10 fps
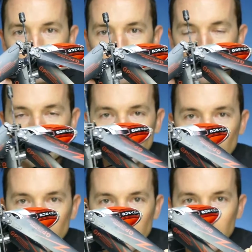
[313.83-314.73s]
over and
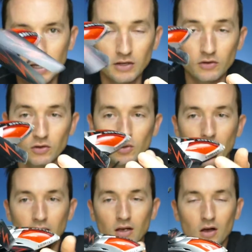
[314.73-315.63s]
over again into
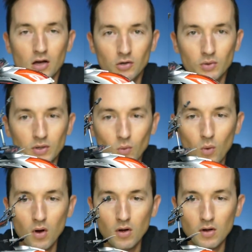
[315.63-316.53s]
a concrete
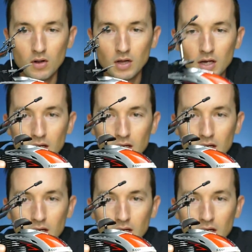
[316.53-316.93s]
wall